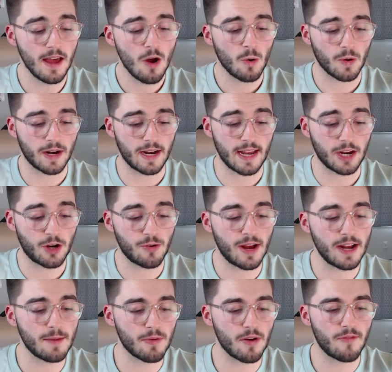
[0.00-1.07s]
We're gonna hit
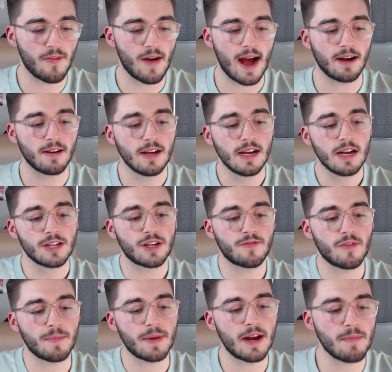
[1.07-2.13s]
create a profile. So
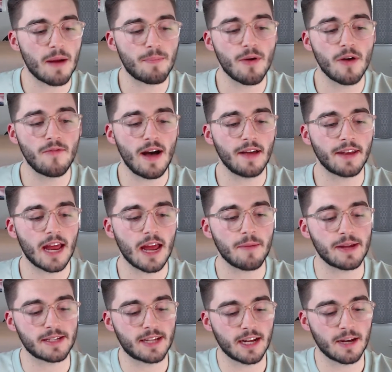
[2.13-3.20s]
from here, my profile name
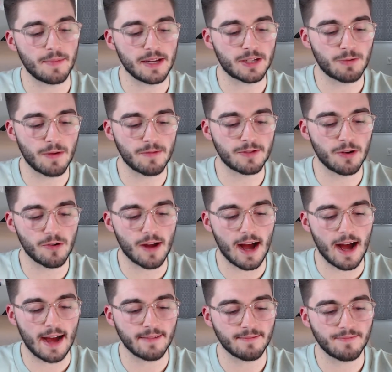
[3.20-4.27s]
is gonna be SwiftSole
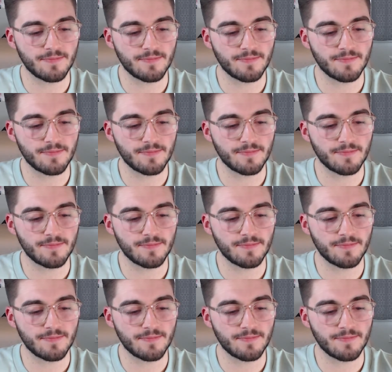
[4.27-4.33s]
Guide.